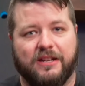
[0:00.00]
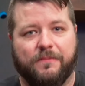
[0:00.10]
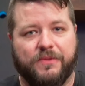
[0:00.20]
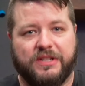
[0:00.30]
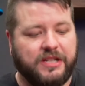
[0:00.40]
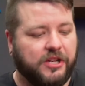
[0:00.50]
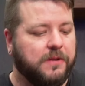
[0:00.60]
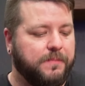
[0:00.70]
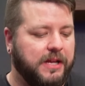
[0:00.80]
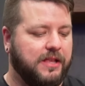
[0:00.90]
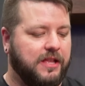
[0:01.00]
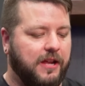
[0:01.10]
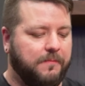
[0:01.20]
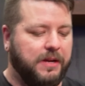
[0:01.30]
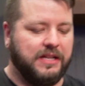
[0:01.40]
it such a big
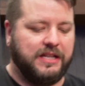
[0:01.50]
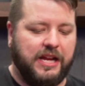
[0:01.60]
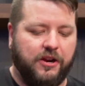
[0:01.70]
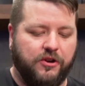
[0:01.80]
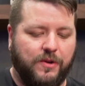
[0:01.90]
thing, because here